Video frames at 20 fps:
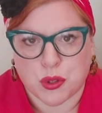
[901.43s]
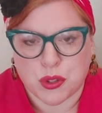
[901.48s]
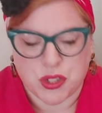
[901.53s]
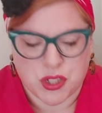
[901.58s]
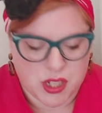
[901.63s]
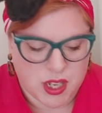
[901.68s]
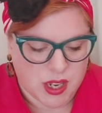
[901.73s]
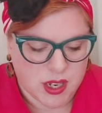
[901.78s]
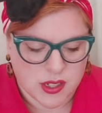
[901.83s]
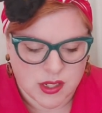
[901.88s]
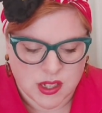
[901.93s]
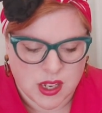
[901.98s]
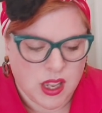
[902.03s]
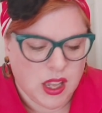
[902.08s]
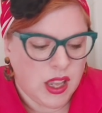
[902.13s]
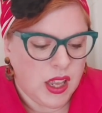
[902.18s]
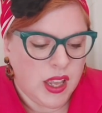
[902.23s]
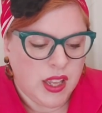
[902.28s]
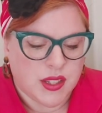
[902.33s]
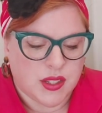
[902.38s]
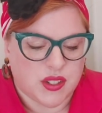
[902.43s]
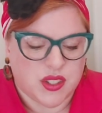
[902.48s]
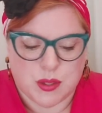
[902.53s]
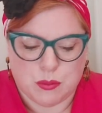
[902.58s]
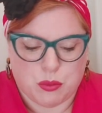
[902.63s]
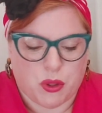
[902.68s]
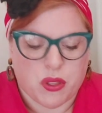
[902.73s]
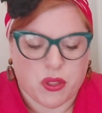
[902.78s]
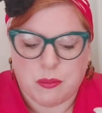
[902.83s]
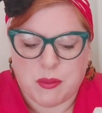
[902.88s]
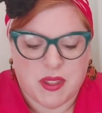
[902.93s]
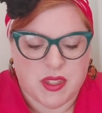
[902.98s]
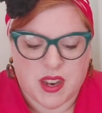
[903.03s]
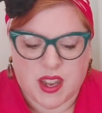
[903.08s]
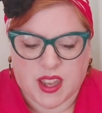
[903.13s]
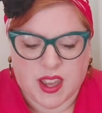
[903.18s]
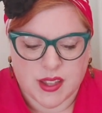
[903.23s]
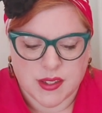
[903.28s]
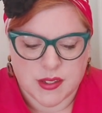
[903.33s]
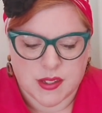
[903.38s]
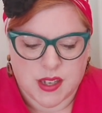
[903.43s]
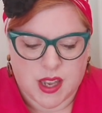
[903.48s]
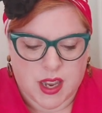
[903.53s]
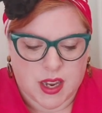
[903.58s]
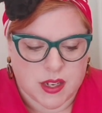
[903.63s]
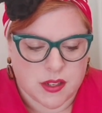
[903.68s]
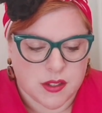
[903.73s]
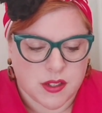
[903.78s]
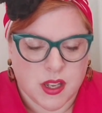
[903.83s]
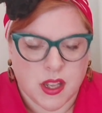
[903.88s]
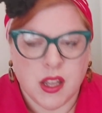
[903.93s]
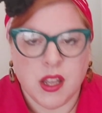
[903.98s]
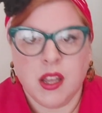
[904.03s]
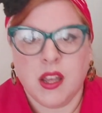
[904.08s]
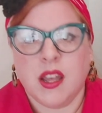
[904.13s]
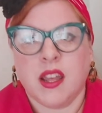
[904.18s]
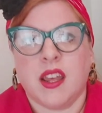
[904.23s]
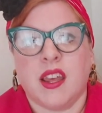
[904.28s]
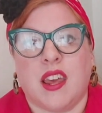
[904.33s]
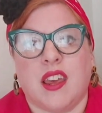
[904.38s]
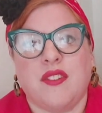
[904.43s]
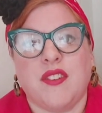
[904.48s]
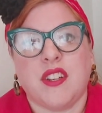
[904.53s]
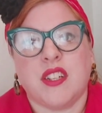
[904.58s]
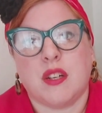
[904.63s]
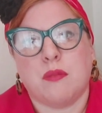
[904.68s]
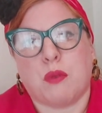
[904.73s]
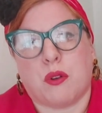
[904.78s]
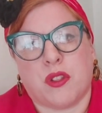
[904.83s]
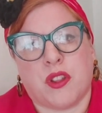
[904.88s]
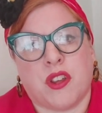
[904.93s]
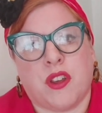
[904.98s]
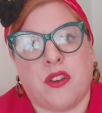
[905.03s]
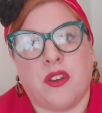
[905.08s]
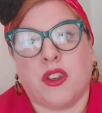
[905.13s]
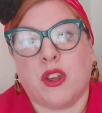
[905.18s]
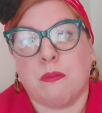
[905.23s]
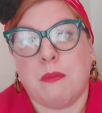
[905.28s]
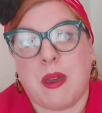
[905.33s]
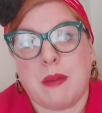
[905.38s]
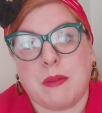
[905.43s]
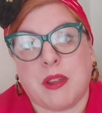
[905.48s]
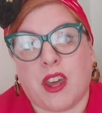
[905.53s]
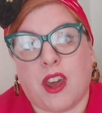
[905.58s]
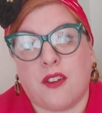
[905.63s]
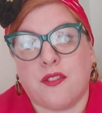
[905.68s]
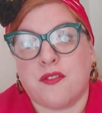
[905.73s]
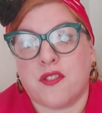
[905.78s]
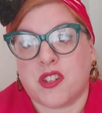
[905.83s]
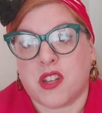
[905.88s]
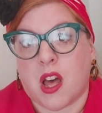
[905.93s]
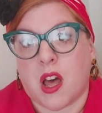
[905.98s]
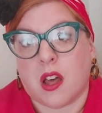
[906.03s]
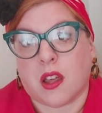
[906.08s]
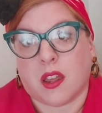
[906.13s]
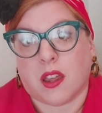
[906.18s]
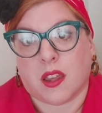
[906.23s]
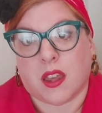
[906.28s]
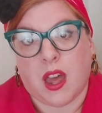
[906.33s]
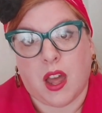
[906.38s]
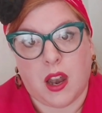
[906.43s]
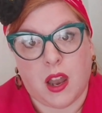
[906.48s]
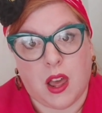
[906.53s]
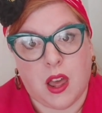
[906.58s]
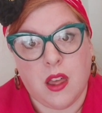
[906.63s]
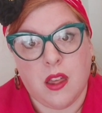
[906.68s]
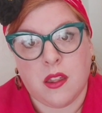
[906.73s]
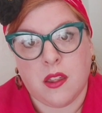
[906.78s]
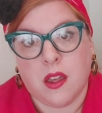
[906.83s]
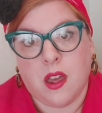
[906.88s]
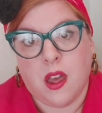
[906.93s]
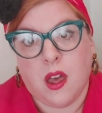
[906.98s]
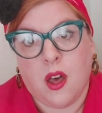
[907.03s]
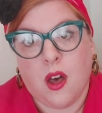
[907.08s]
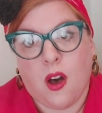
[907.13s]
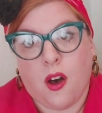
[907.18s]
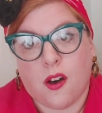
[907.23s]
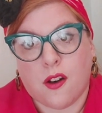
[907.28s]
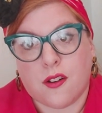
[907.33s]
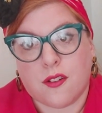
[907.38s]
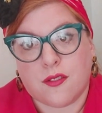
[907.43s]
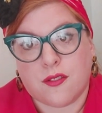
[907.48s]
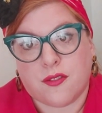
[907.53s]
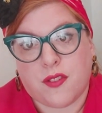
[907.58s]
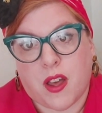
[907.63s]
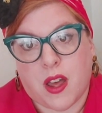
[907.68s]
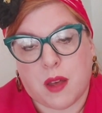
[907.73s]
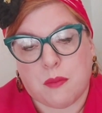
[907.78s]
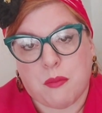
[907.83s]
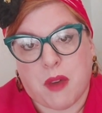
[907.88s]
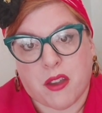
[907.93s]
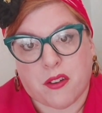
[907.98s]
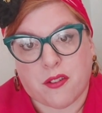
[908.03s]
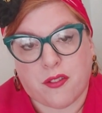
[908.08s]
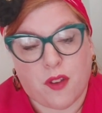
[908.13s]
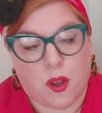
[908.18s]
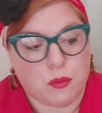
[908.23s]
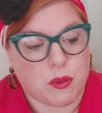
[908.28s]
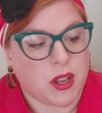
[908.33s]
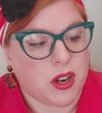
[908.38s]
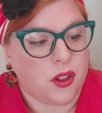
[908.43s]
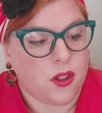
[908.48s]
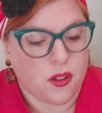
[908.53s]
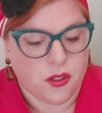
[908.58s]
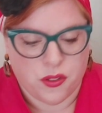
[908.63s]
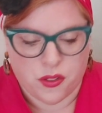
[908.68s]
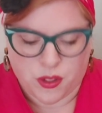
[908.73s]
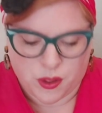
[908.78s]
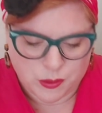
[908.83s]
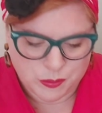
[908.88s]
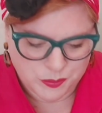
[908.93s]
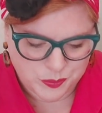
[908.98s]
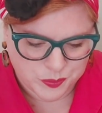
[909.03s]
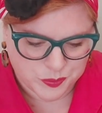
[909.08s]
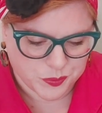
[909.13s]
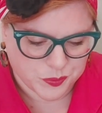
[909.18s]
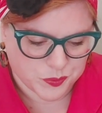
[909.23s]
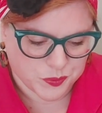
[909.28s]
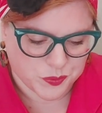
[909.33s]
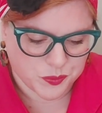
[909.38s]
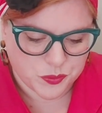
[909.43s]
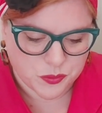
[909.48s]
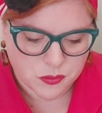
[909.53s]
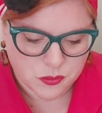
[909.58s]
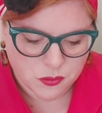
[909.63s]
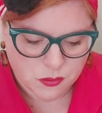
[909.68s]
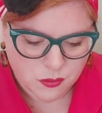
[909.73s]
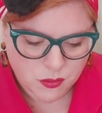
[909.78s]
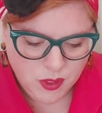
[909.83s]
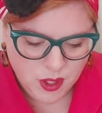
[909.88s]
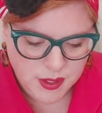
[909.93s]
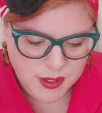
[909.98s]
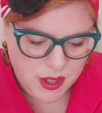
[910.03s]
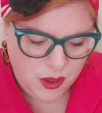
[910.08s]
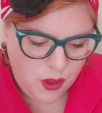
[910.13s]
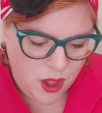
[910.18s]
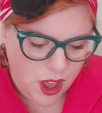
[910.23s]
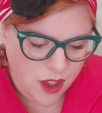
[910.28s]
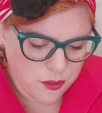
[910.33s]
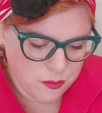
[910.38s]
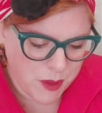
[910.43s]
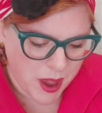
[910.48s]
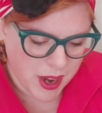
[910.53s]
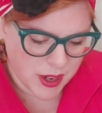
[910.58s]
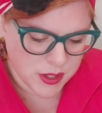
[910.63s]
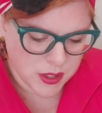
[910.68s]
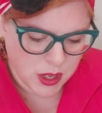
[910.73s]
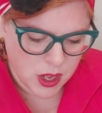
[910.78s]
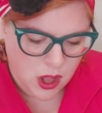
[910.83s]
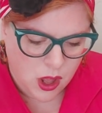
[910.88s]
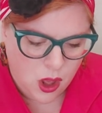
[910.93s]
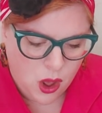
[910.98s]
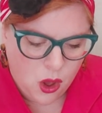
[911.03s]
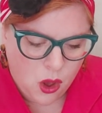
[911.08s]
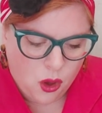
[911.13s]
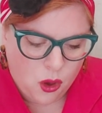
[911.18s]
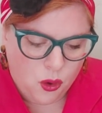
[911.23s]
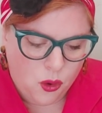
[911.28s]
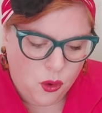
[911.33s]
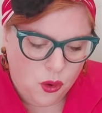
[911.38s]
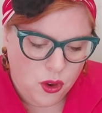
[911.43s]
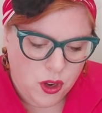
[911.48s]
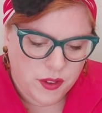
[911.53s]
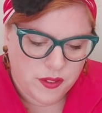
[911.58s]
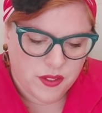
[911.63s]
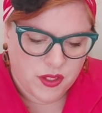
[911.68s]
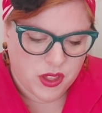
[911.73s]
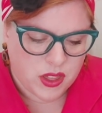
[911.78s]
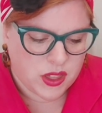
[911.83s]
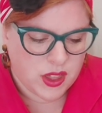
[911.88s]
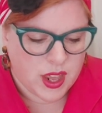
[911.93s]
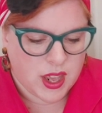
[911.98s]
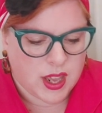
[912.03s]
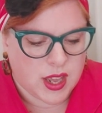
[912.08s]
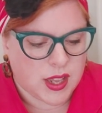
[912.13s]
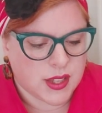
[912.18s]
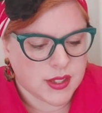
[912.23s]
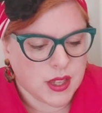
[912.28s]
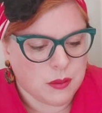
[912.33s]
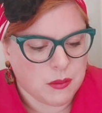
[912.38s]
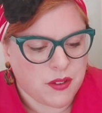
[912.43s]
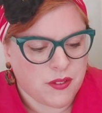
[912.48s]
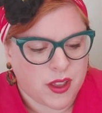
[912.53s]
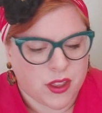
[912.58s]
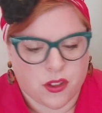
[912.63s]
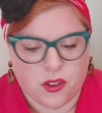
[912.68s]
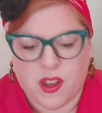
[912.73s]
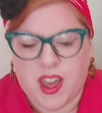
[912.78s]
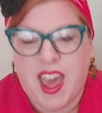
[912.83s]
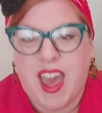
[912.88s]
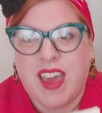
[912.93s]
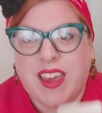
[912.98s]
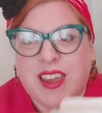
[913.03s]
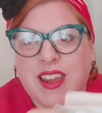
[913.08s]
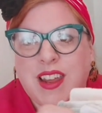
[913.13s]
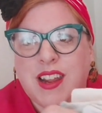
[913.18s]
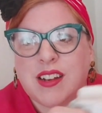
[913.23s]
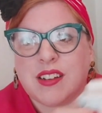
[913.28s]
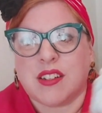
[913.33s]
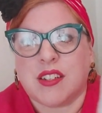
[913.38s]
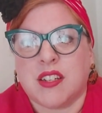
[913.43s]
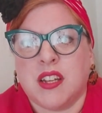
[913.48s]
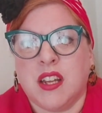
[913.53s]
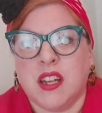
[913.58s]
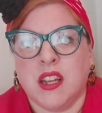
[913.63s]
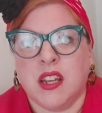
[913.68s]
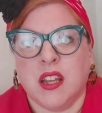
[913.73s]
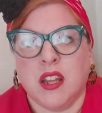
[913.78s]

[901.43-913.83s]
washed it, so it doesn't bother me that it gets stained. If it did bother you, you could maybe go for a darker colour of microfiber cloth. So I've made all of these. How many have I got? 8.